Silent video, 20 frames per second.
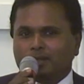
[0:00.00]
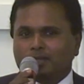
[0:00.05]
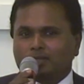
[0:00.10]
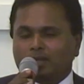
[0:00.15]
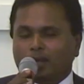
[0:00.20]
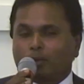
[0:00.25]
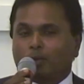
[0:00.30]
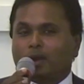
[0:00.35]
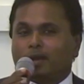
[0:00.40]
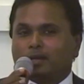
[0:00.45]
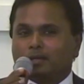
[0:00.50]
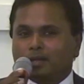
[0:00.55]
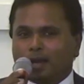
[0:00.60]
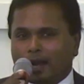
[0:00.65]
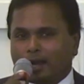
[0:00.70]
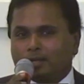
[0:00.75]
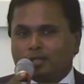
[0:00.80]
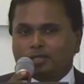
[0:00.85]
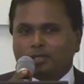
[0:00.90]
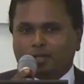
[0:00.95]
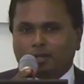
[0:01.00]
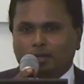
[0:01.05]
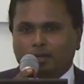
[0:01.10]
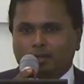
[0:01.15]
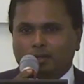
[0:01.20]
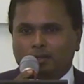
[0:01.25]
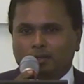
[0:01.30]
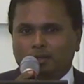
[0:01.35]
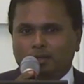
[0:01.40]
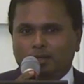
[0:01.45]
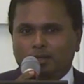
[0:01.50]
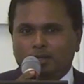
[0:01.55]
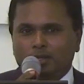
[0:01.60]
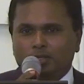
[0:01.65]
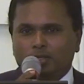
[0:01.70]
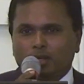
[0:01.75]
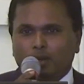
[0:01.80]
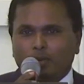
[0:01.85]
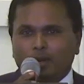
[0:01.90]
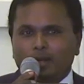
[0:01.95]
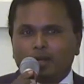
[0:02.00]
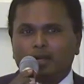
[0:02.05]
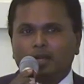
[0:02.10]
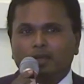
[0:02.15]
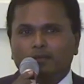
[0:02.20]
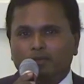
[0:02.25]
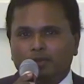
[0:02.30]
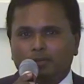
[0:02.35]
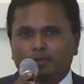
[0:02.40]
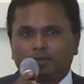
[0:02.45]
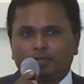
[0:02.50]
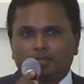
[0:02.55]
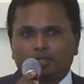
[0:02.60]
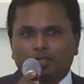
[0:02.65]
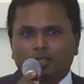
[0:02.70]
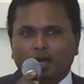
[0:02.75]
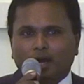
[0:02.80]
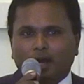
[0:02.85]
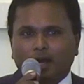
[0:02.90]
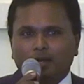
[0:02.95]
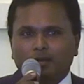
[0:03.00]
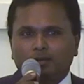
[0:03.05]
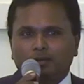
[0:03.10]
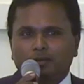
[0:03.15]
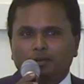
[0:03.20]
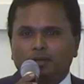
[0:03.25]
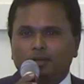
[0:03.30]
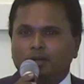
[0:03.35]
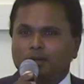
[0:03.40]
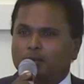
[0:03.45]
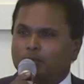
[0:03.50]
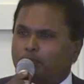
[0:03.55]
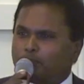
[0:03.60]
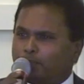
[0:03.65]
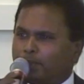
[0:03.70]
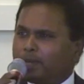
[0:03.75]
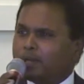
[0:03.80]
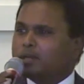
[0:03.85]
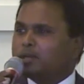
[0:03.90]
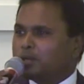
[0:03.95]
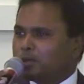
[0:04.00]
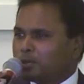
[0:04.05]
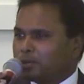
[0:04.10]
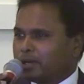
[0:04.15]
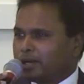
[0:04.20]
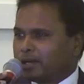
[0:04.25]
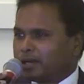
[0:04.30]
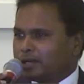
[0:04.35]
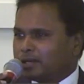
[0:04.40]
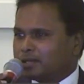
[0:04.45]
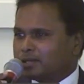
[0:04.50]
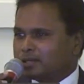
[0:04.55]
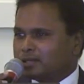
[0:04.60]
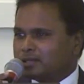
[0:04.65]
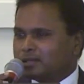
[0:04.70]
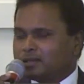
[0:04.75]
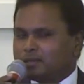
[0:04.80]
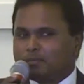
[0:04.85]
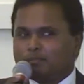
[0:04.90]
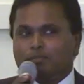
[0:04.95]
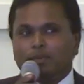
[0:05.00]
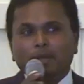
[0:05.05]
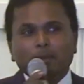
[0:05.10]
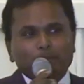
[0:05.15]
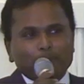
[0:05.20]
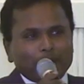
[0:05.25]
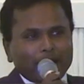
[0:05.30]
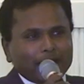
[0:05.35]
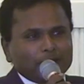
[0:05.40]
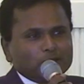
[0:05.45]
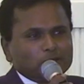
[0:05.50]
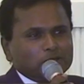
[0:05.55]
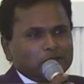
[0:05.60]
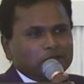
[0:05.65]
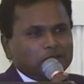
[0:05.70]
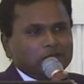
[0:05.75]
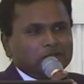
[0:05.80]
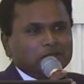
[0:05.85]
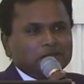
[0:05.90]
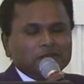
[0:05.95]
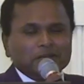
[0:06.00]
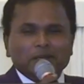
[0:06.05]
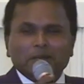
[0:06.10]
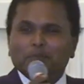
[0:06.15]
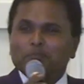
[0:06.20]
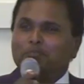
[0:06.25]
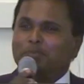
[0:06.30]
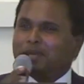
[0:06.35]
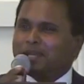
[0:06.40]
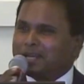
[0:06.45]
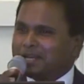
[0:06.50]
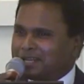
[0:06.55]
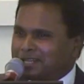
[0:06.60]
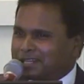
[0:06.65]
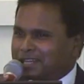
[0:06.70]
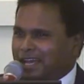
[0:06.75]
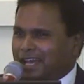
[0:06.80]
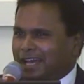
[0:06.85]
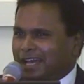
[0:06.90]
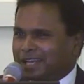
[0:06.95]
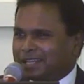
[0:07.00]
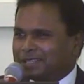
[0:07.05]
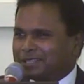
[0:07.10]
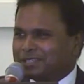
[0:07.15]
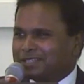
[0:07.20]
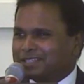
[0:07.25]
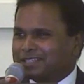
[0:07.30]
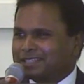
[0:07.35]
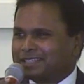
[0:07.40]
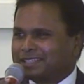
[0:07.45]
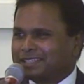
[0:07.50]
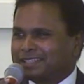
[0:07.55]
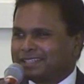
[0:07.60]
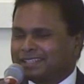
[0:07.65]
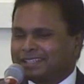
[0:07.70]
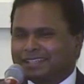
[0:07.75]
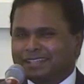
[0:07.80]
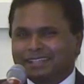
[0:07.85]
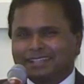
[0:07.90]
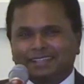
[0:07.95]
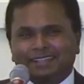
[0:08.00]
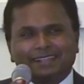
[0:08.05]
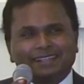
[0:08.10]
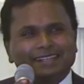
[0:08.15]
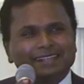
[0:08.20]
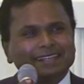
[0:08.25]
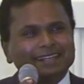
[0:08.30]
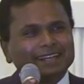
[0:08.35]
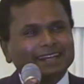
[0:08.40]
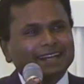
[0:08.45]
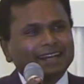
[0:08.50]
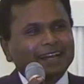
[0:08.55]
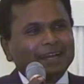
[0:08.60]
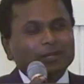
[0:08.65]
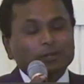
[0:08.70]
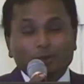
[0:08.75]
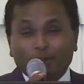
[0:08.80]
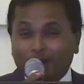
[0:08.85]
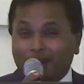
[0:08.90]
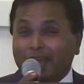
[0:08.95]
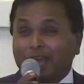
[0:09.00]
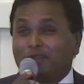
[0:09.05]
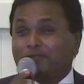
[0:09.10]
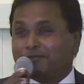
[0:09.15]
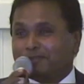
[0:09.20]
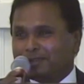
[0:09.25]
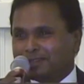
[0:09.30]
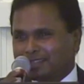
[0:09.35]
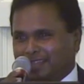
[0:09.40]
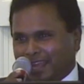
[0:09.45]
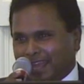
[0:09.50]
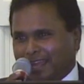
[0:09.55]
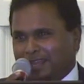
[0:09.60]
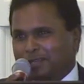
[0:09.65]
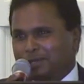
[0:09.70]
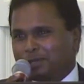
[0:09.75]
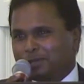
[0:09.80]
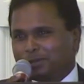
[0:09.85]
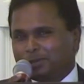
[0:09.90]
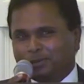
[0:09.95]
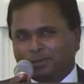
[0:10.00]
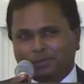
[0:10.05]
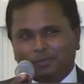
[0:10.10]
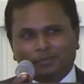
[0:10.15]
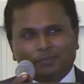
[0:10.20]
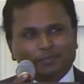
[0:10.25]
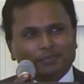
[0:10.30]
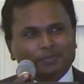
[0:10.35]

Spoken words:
So I wanted to unsettle. So I want to leave you with this thought. Be curious, be passionate, be intense, and your life will thank you.